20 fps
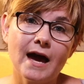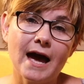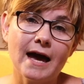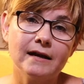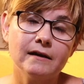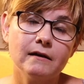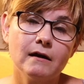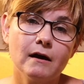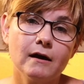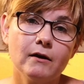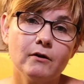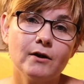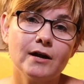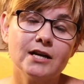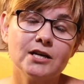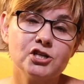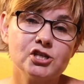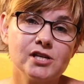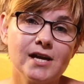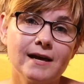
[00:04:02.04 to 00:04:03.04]
hand dyer
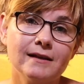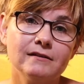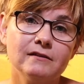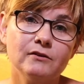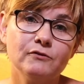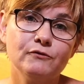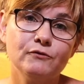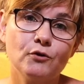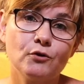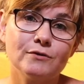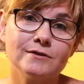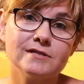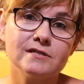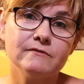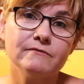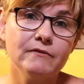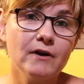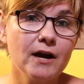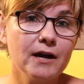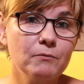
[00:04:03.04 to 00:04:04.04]
Enchanted
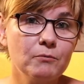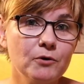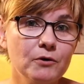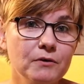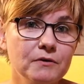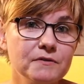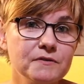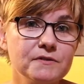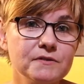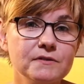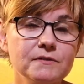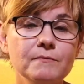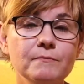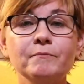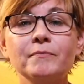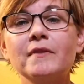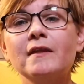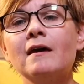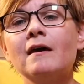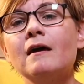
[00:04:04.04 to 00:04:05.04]
Forest Fibers.
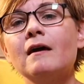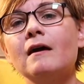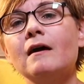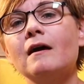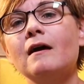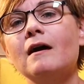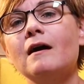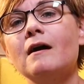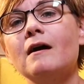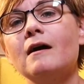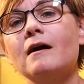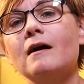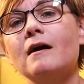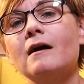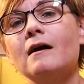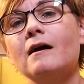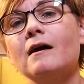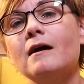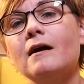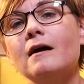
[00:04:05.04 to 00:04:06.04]

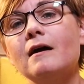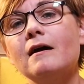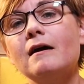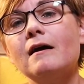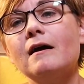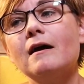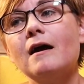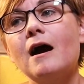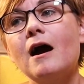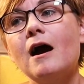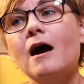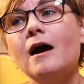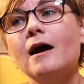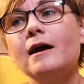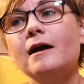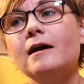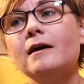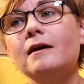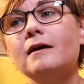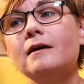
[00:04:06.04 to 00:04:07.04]

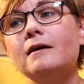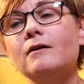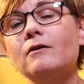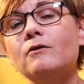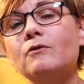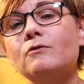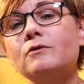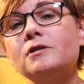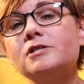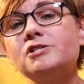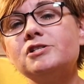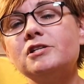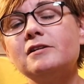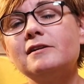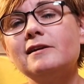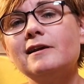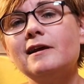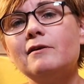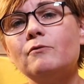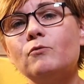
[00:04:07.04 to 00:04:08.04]
I
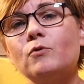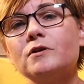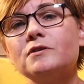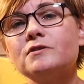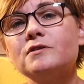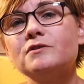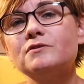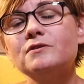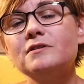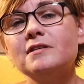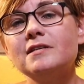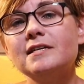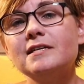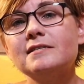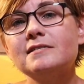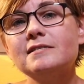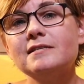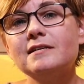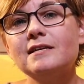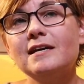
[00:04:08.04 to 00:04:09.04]
originally wanted to
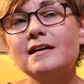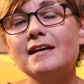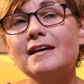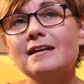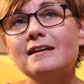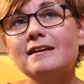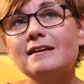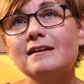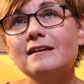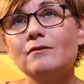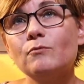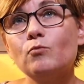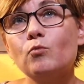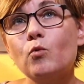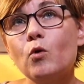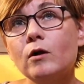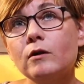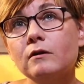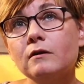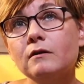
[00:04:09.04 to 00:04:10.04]
knit it in
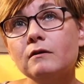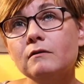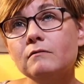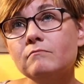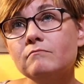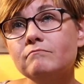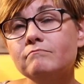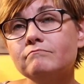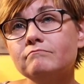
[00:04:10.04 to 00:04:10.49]
one